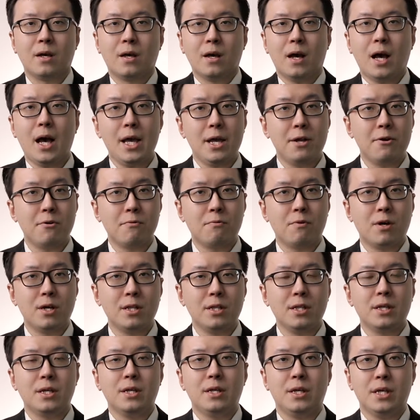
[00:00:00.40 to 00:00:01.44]
Hi
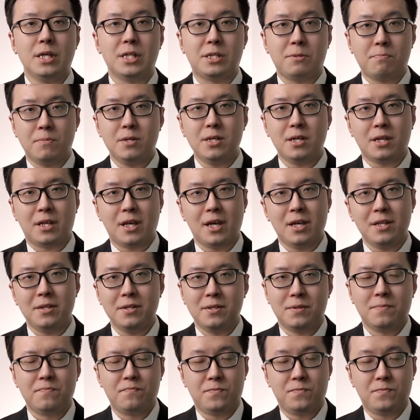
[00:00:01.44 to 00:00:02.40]
everyone, it's me again,